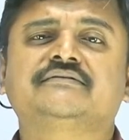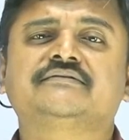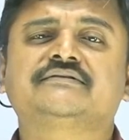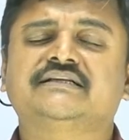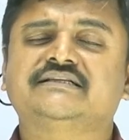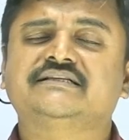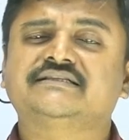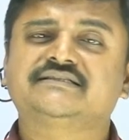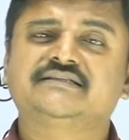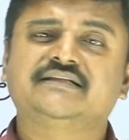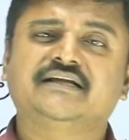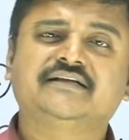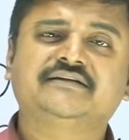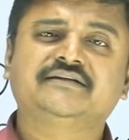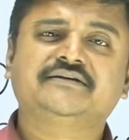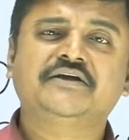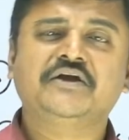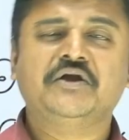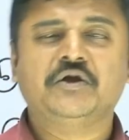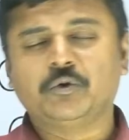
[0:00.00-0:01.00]
Since then,
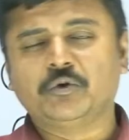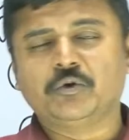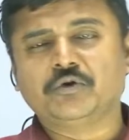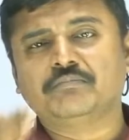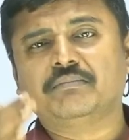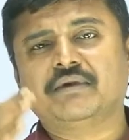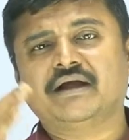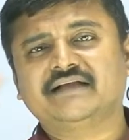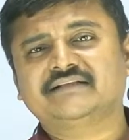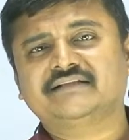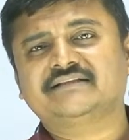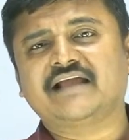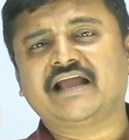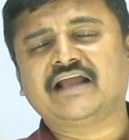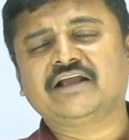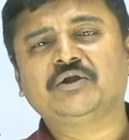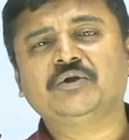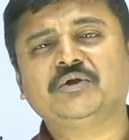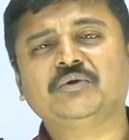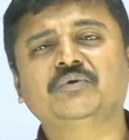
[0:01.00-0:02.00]
goodbye.
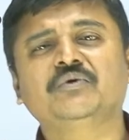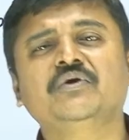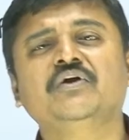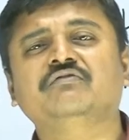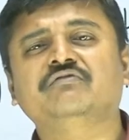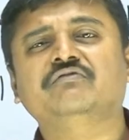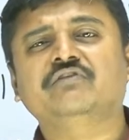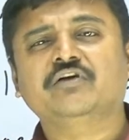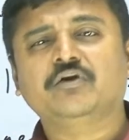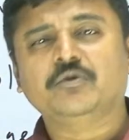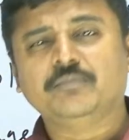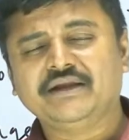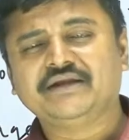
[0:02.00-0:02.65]
Thank you. We will meet again.